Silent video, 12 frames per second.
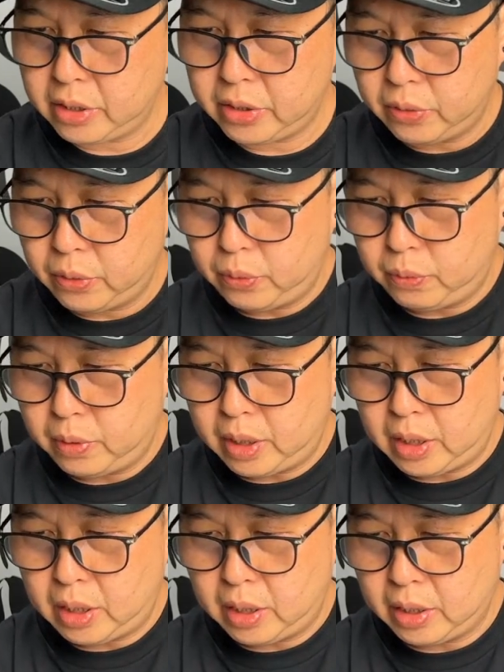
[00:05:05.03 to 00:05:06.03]
show you
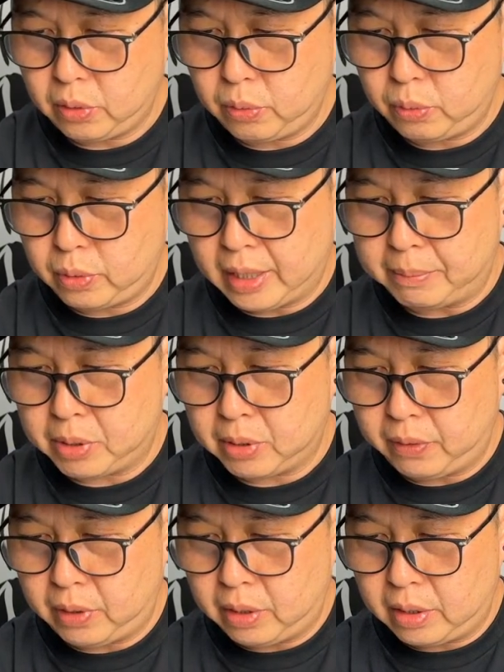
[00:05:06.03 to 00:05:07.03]
the two types of
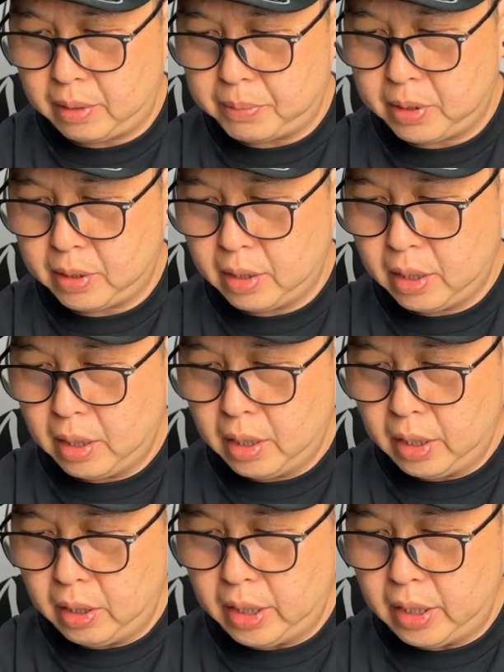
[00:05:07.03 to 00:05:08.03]
ear tips.
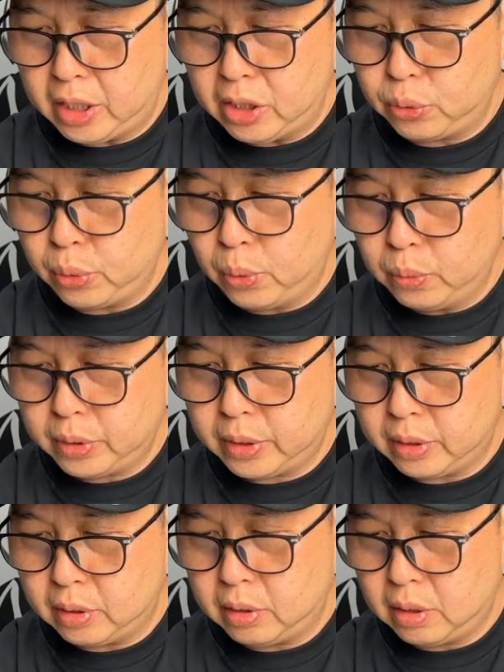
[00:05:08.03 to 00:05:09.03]
In
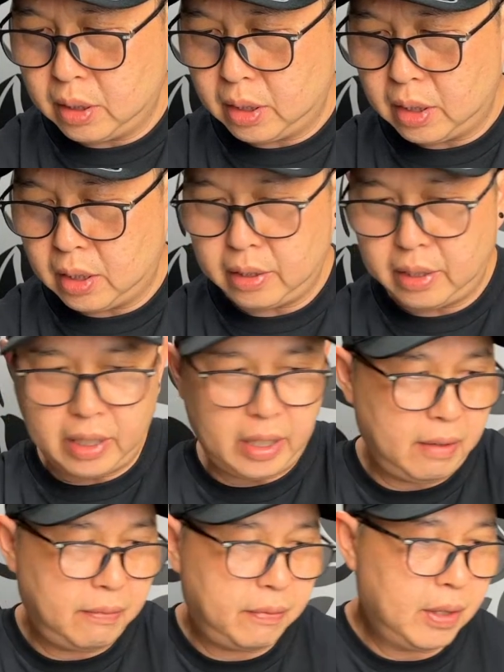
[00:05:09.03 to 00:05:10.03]
total, they
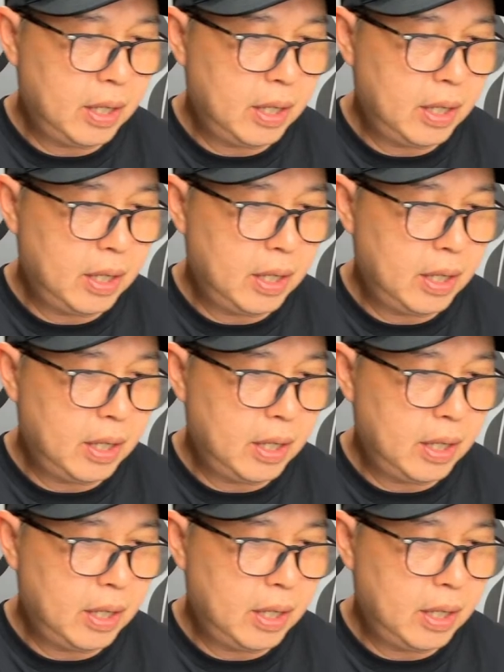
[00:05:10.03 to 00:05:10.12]
give